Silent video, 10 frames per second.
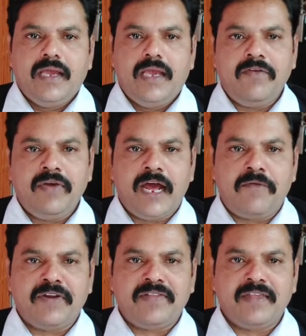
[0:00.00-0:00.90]
Even
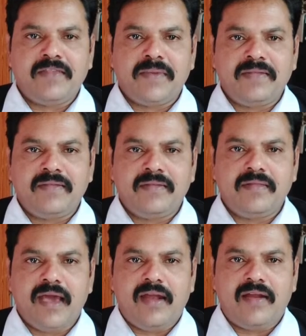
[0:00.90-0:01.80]
after 6 months,
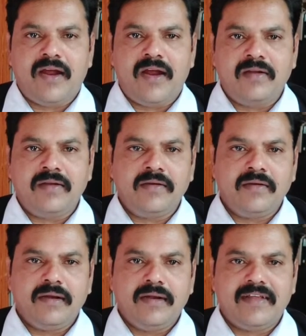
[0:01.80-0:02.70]
they are not
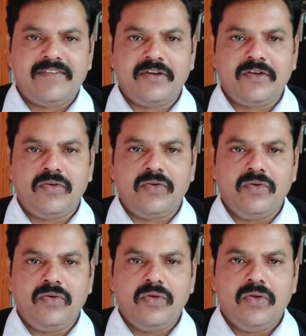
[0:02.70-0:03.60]
interested to